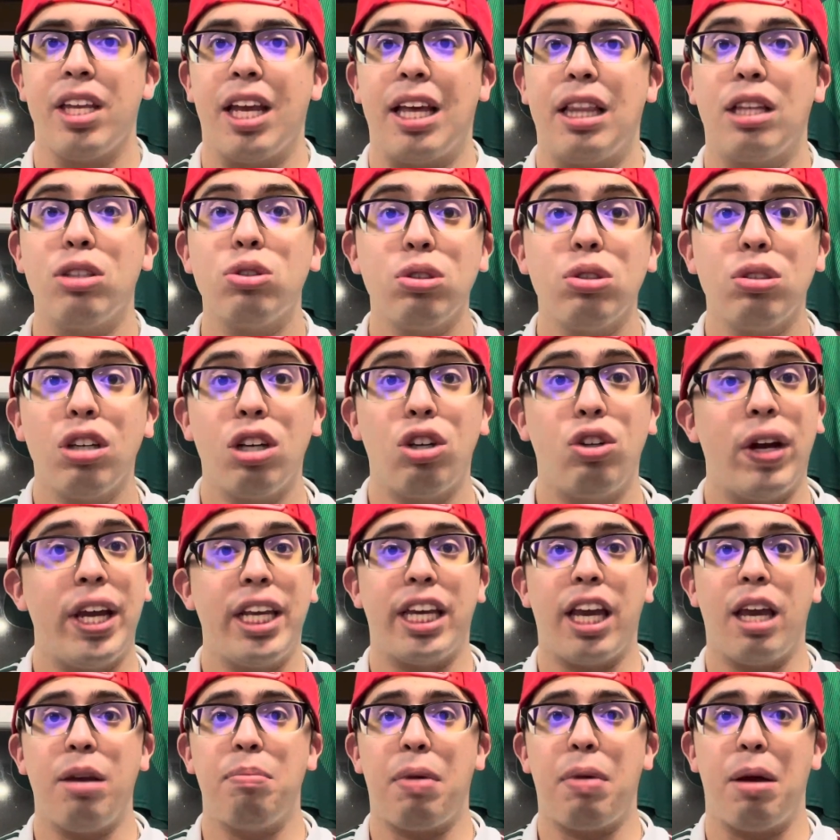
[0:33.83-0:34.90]
This was a great
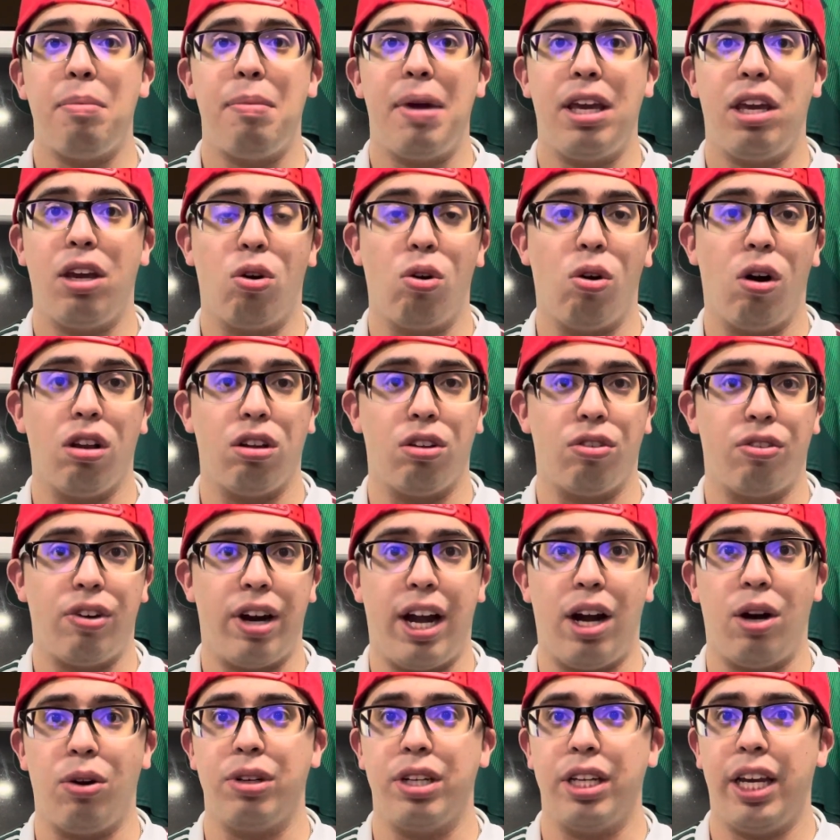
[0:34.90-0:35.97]
game by Mexico all
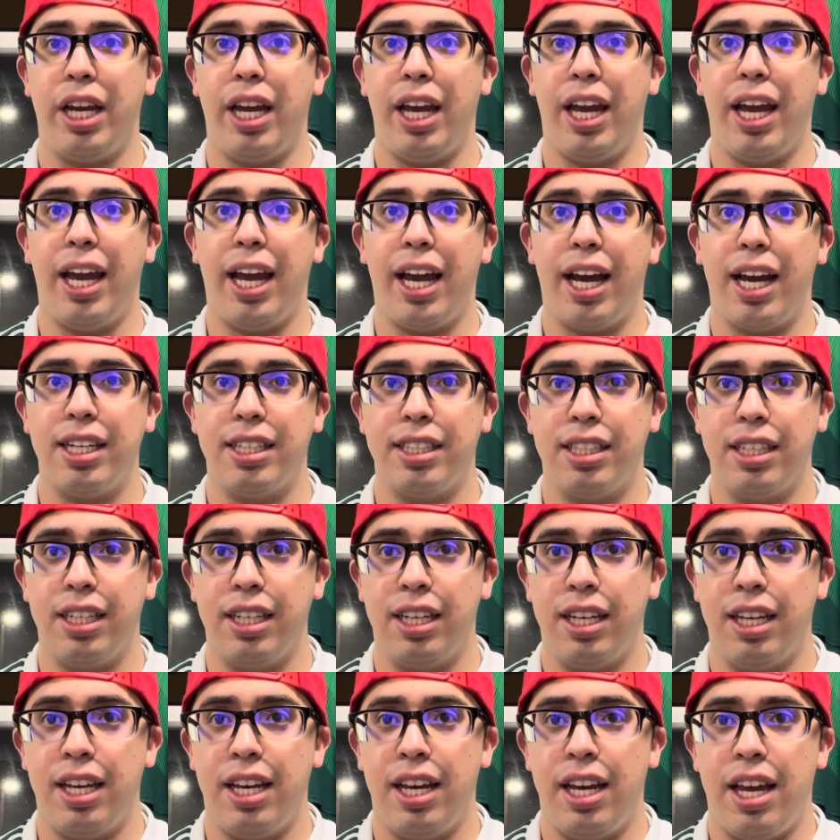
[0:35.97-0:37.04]
around, and
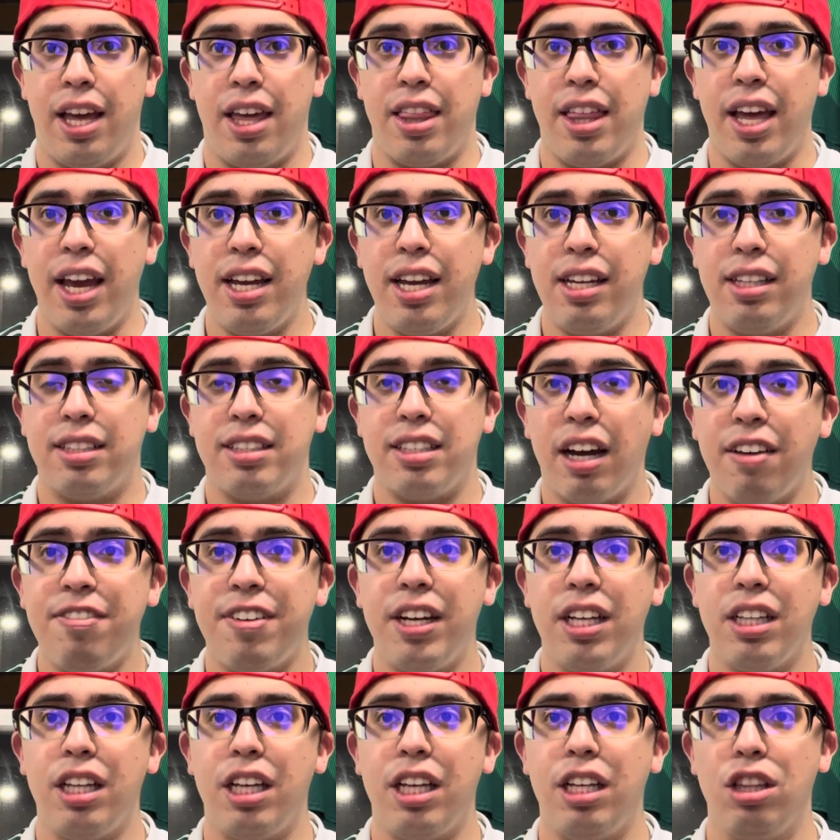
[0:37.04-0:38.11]
they
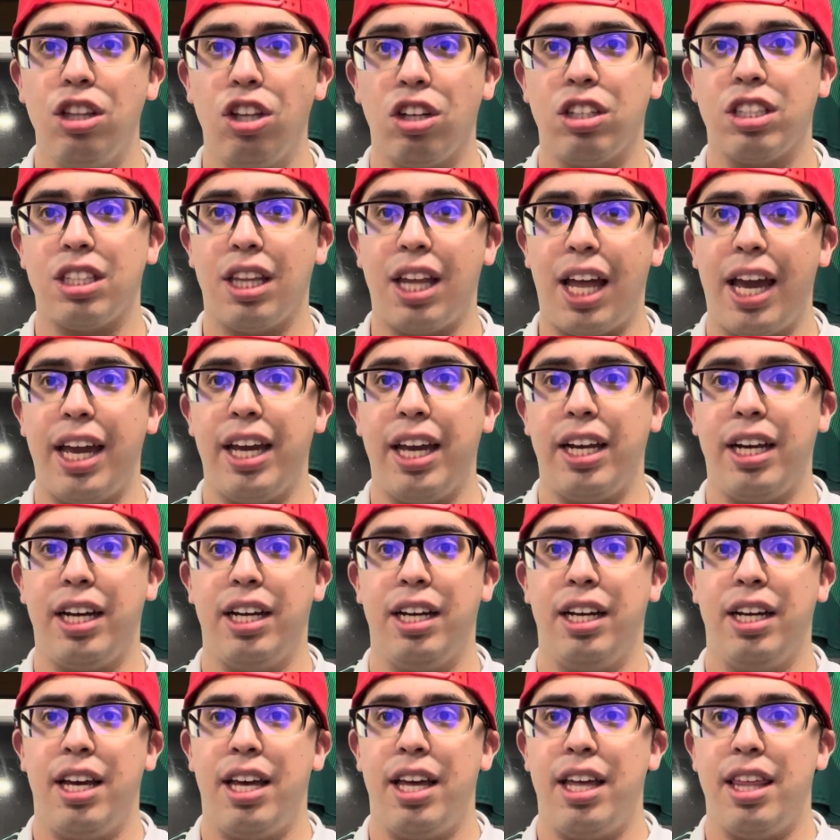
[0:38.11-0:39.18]
definitely looked like
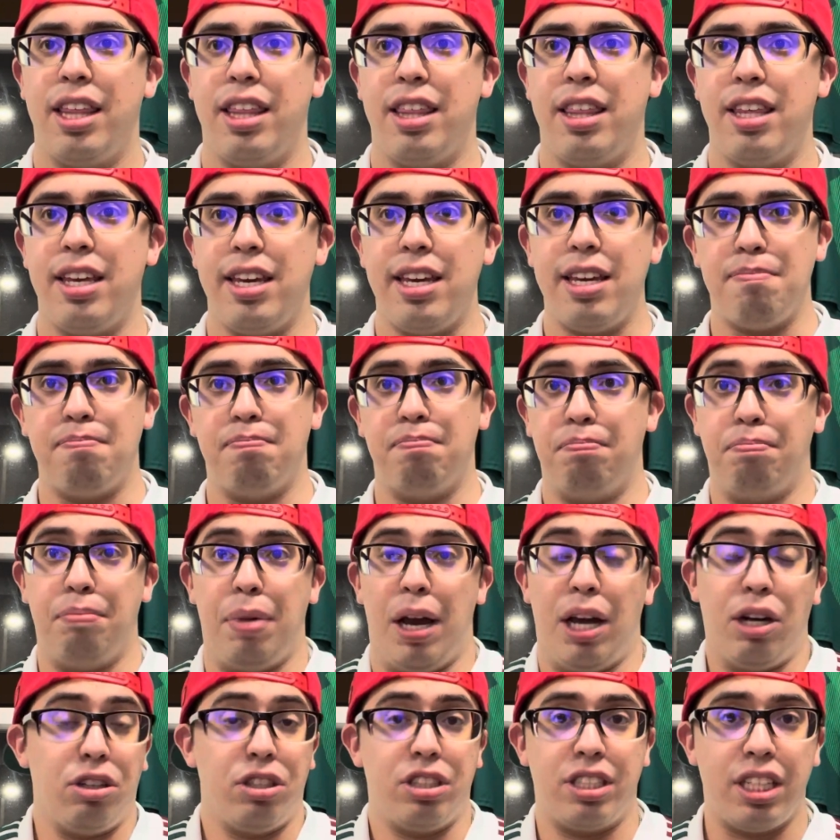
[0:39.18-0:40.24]
the
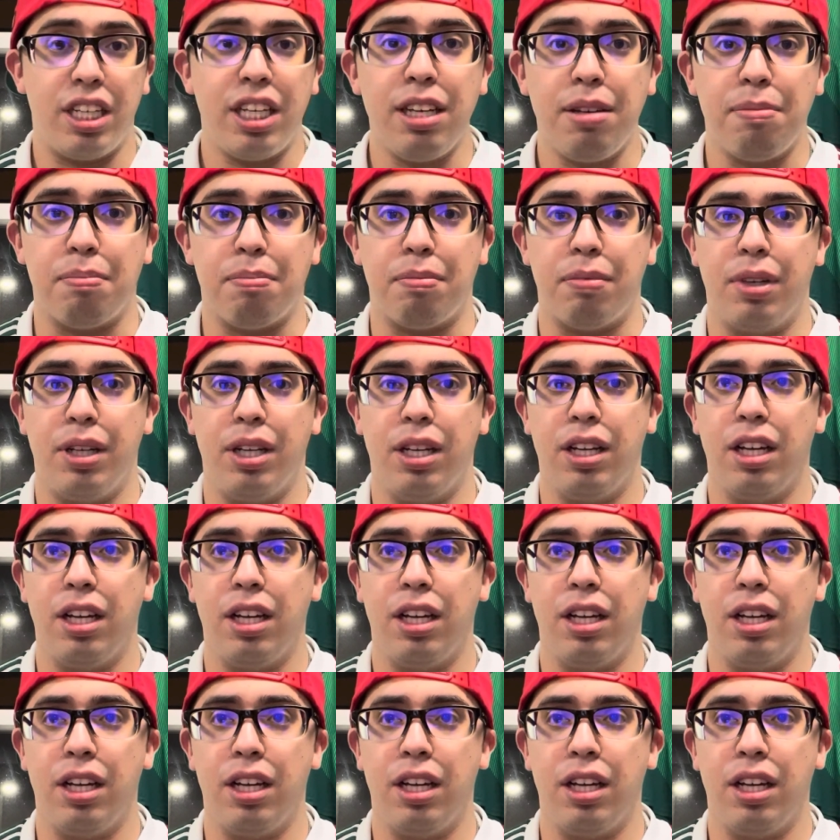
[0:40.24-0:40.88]
better team.